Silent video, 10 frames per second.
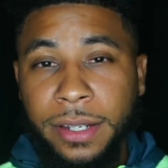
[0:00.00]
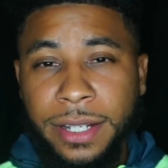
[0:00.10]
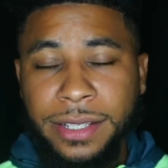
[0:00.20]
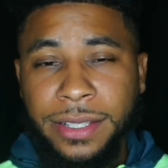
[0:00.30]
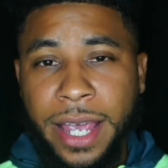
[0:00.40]

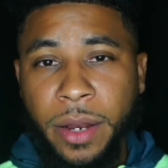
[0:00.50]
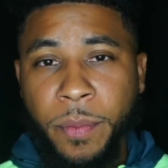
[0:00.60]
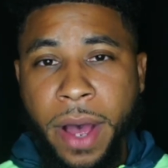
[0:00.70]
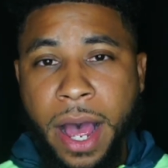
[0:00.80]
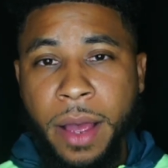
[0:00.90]
to set
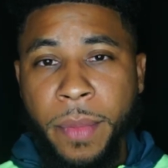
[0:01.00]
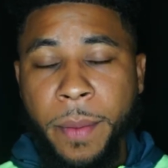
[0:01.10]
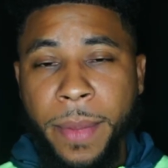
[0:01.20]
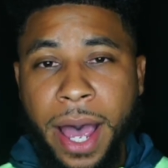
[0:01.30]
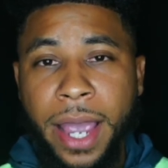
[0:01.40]
my
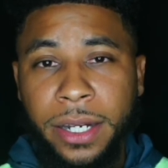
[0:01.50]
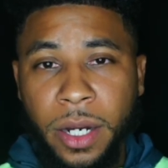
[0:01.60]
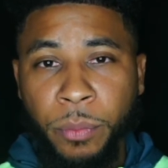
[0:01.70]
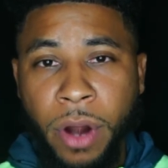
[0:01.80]
mind in a